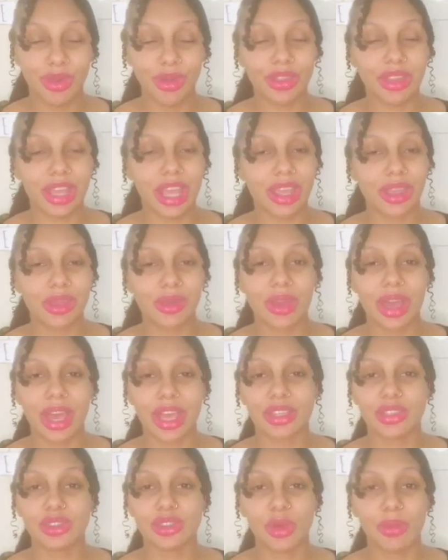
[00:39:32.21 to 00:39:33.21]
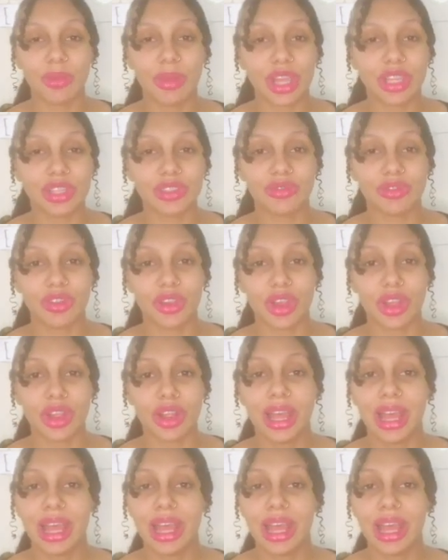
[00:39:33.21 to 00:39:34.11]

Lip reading: Thank you guys so much for